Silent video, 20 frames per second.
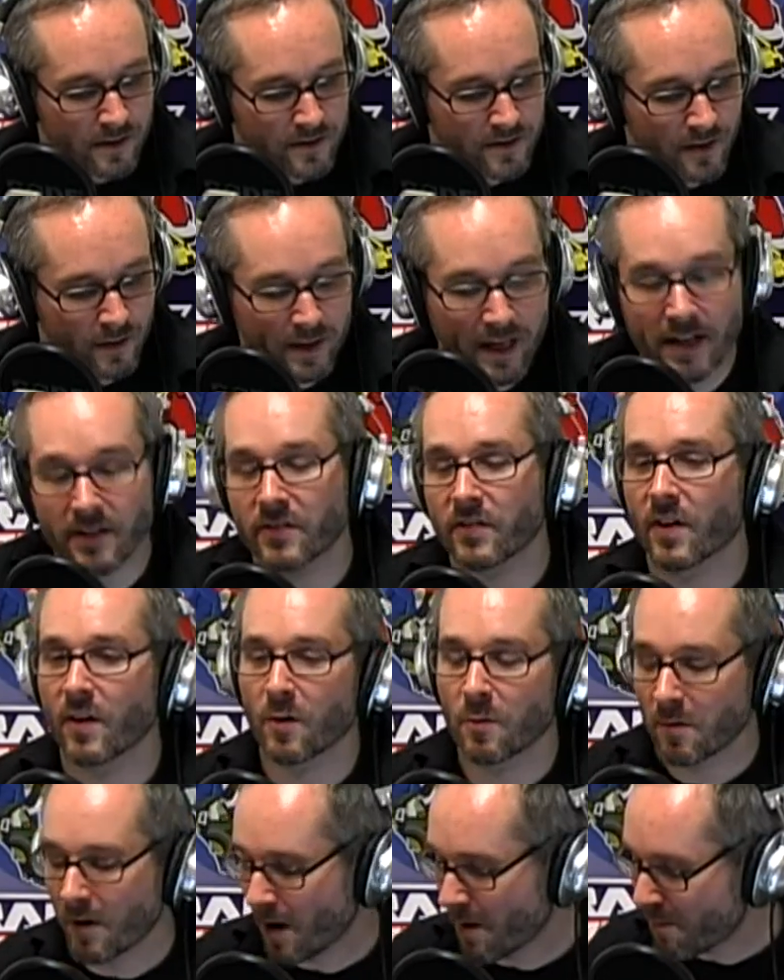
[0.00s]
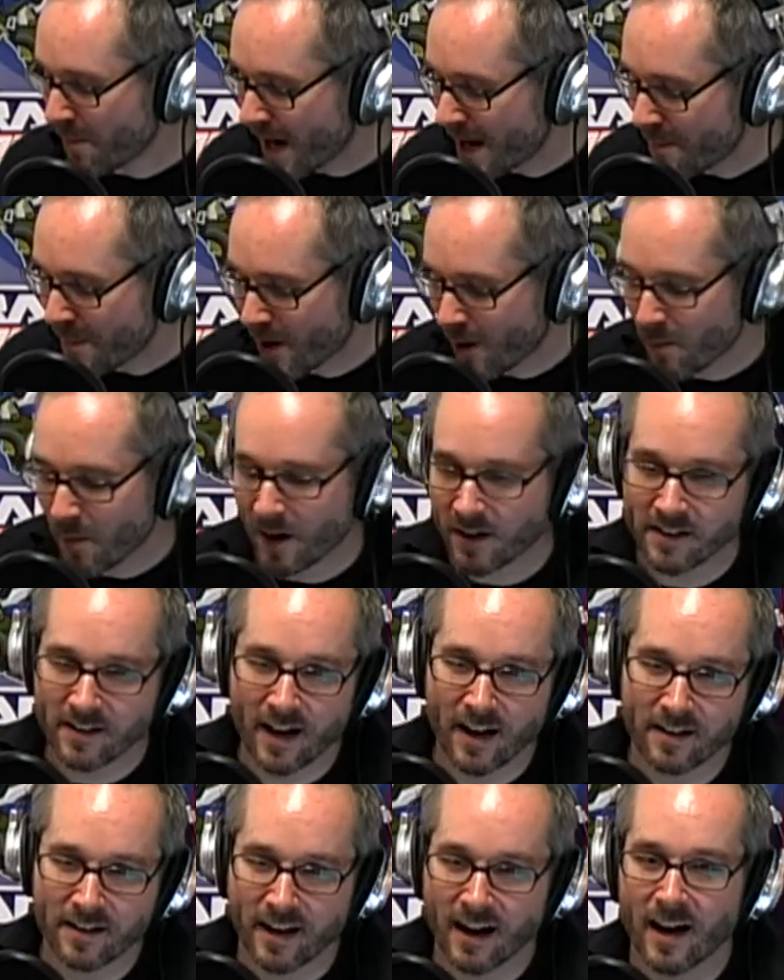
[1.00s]
So, yes, so
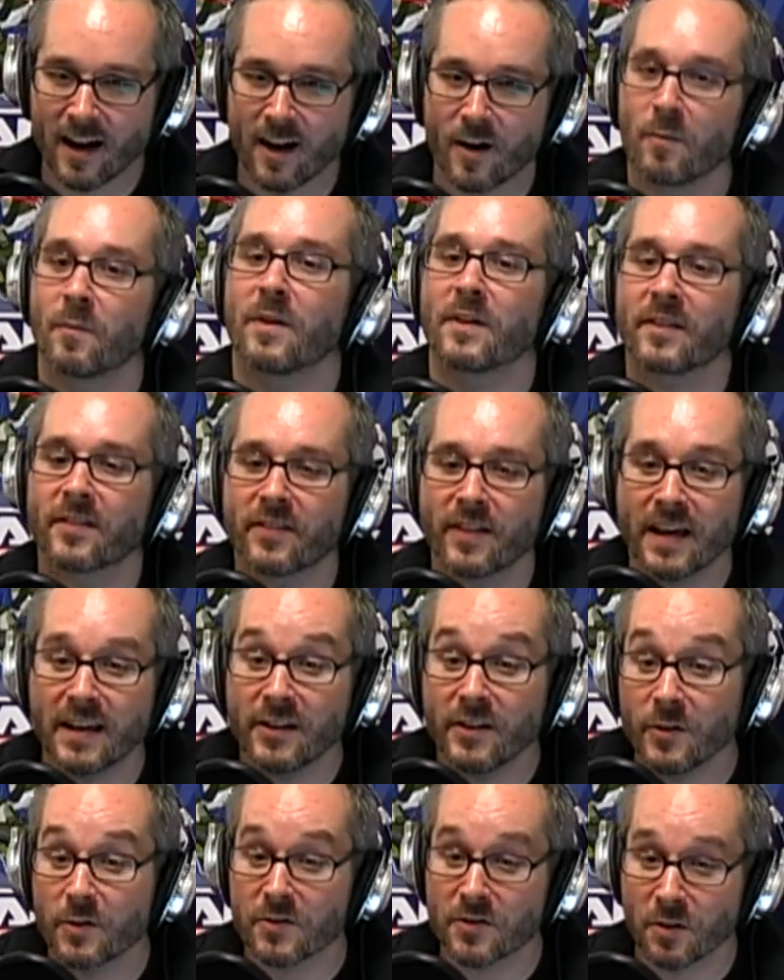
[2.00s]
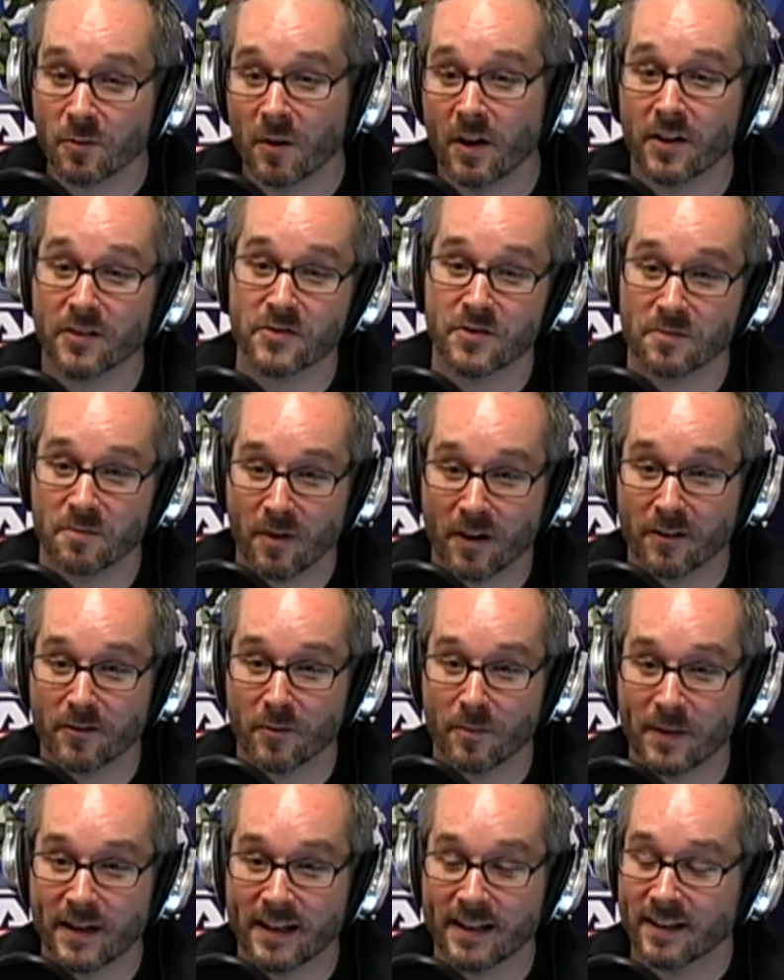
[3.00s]
mypalmark.com. Thank you so much, Mark,
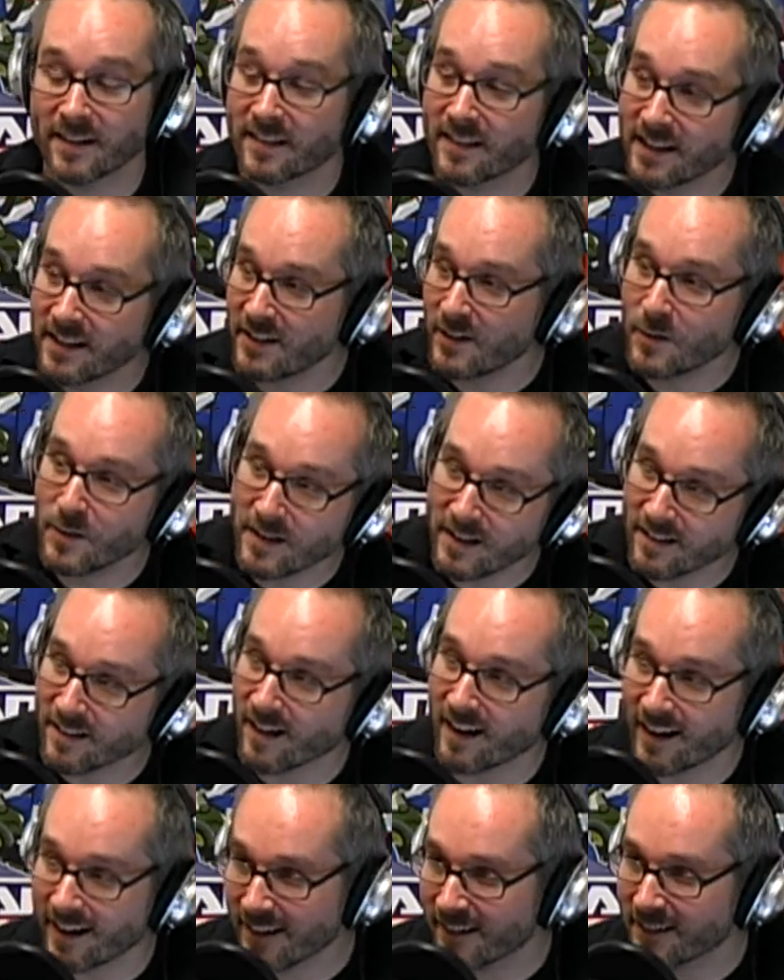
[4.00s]
for being here. Thank you, Eli.